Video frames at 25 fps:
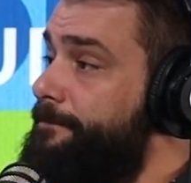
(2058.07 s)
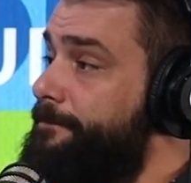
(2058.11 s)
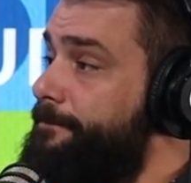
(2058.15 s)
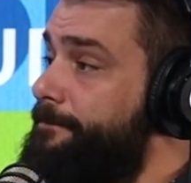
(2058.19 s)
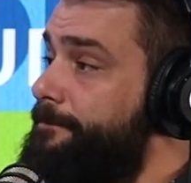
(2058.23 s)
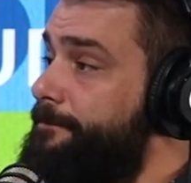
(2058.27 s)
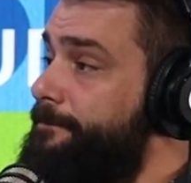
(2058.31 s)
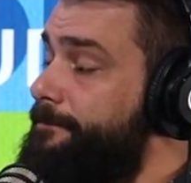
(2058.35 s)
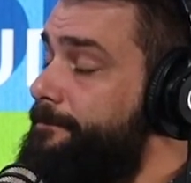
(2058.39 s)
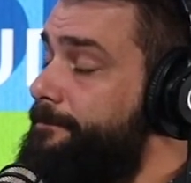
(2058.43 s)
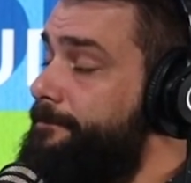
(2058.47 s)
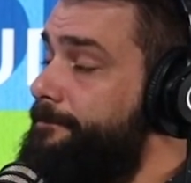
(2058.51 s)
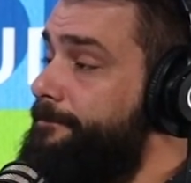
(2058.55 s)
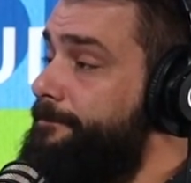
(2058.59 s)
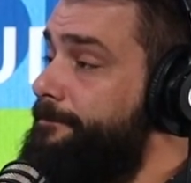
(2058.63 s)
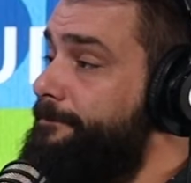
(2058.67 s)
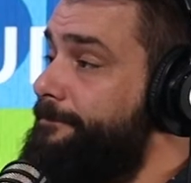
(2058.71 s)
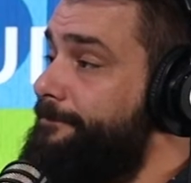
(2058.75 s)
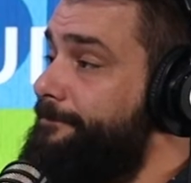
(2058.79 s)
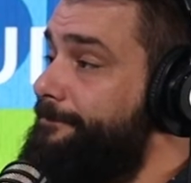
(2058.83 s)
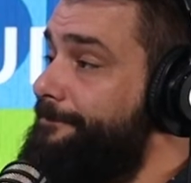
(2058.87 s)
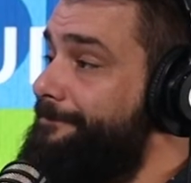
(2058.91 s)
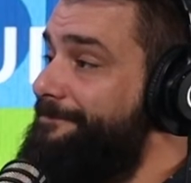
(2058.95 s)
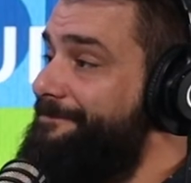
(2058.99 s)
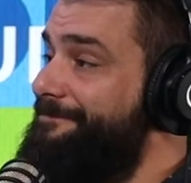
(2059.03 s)

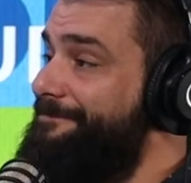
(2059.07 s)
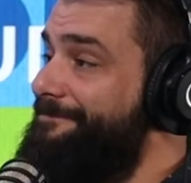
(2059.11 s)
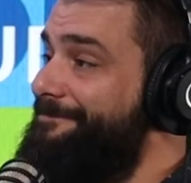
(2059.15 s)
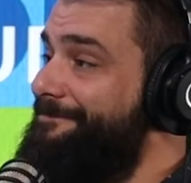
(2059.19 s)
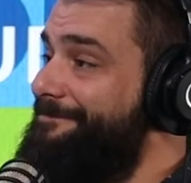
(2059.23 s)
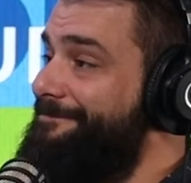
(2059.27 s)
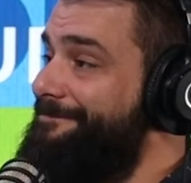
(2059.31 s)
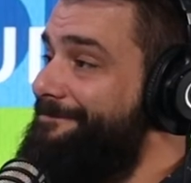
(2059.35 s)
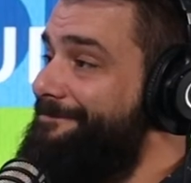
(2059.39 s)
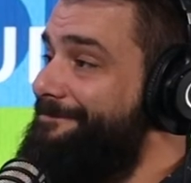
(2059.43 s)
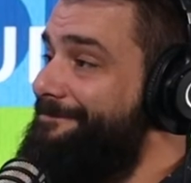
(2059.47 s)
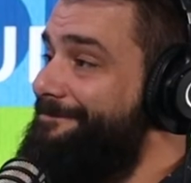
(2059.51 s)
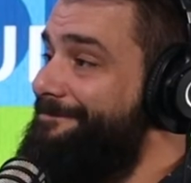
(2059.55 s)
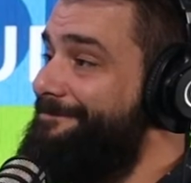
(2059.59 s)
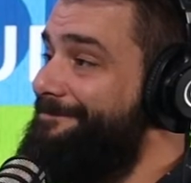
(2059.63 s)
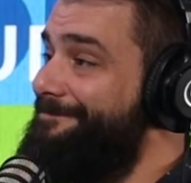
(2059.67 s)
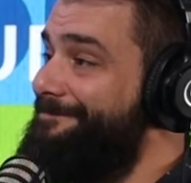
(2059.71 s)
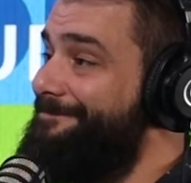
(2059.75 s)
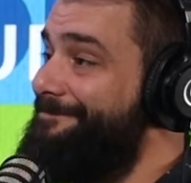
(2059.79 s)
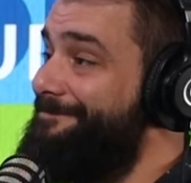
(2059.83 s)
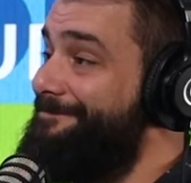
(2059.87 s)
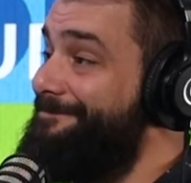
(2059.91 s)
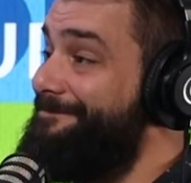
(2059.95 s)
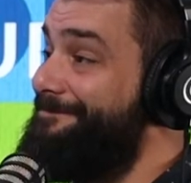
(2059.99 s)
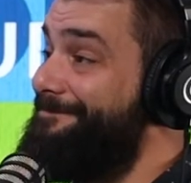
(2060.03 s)

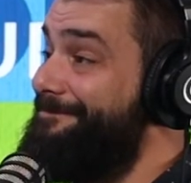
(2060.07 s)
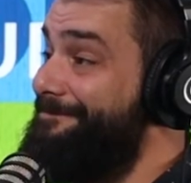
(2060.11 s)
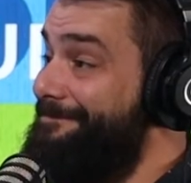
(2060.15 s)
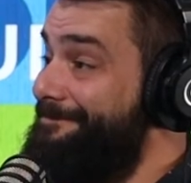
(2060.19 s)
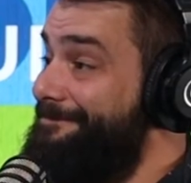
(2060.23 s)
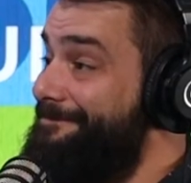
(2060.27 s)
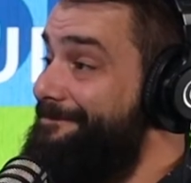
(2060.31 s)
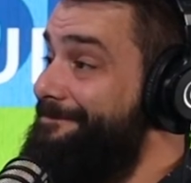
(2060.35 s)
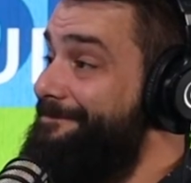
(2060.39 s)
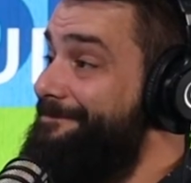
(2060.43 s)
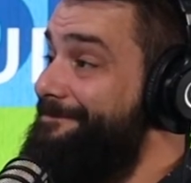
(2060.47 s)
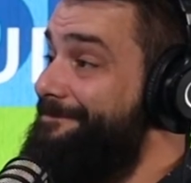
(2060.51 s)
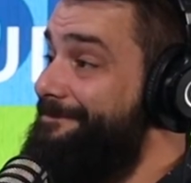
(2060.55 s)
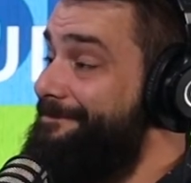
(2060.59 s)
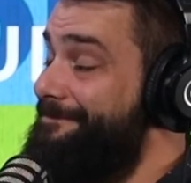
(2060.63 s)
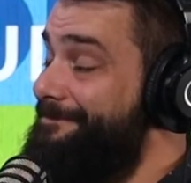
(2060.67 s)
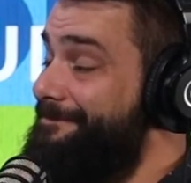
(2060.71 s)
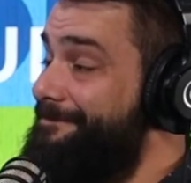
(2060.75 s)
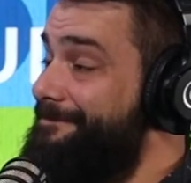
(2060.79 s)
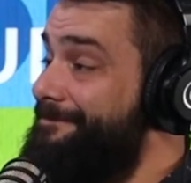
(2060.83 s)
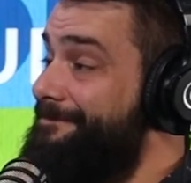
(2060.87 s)
The person shown says nothing.